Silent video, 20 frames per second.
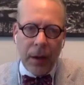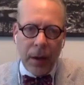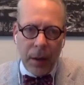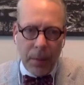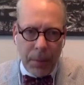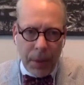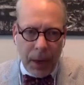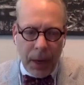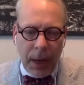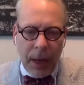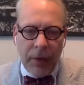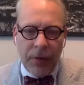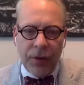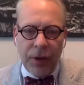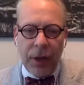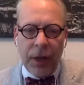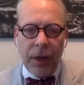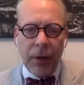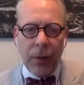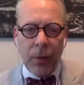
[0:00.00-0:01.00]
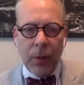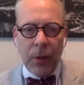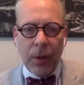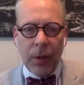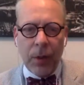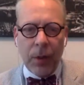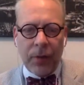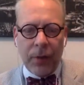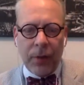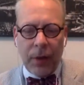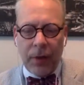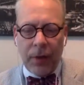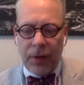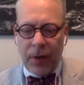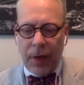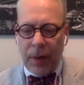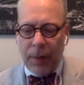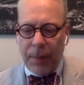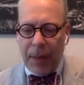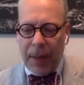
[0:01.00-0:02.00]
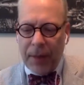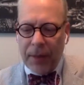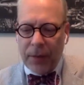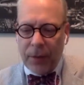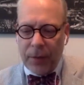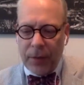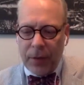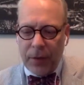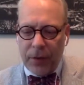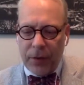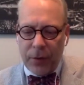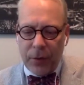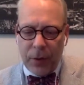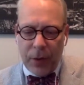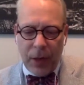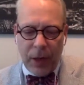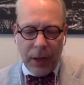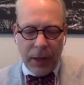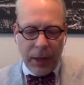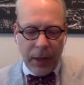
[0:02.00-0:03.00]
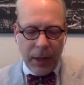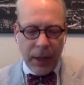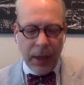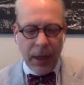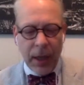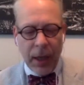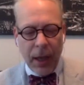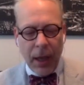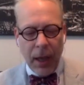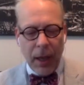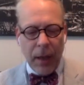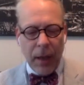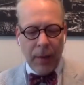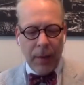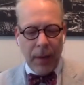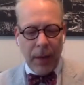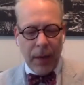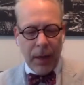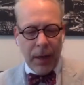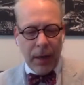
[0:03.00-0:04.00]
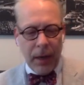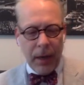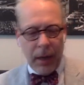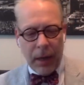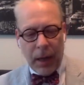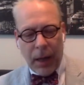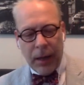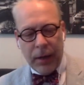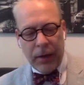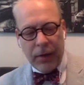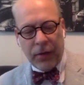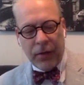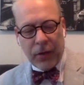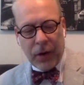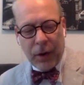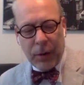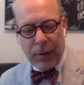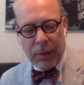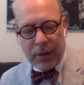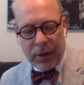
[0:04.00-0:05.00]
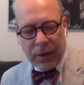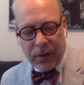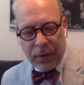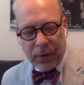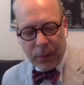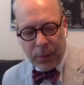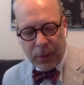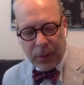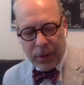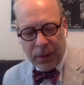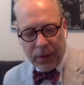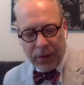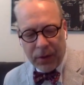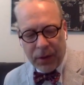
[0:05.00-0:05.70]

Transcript: But hey, Gene, let's not pass over this too lightly. I disagree with this